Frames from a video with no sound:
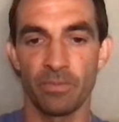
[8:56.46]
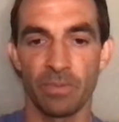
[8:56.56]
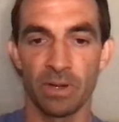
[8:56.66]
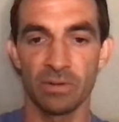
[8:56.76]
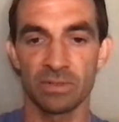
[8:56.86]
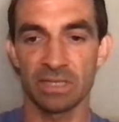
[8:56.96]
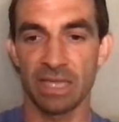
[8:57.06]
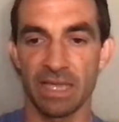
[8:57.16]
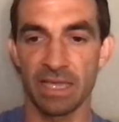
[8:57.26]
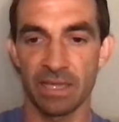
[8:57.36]
post
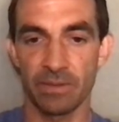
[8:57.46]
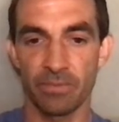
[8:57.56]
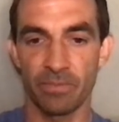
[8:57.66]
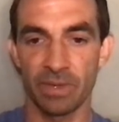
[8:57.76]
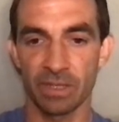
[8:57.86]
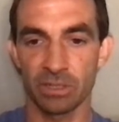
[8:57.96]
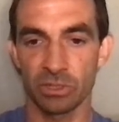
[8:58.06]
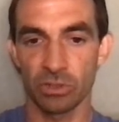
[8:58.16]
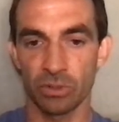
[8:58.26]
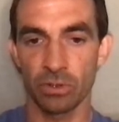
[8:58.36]
a
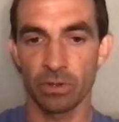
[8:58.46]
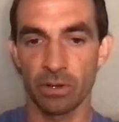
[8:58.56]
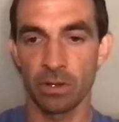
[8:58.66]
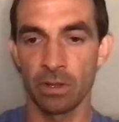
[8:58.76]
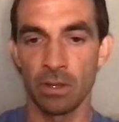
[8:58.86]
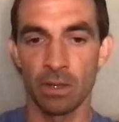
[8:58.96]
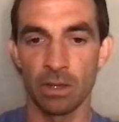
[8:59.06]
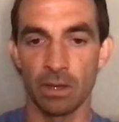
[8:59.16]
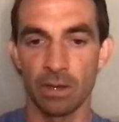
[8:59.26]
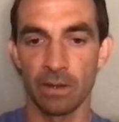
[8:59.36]
picture
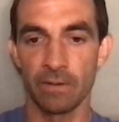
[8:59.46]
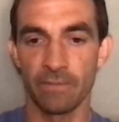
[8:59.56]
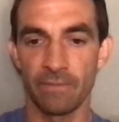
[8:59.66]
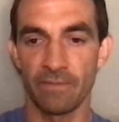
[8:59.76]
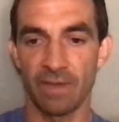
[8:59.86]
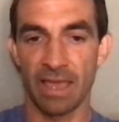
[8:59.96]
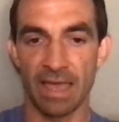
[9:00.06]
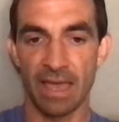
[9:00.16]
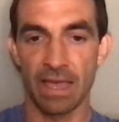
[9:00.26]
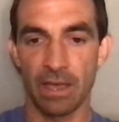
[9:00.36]
of
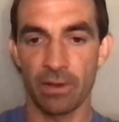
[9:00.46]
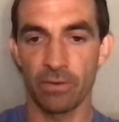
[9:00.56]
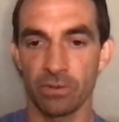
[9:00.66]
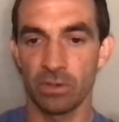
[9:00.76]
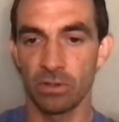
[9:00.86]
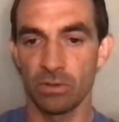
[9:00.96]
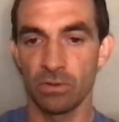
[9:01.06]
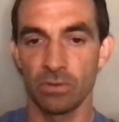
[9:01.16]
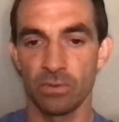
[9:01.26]
how you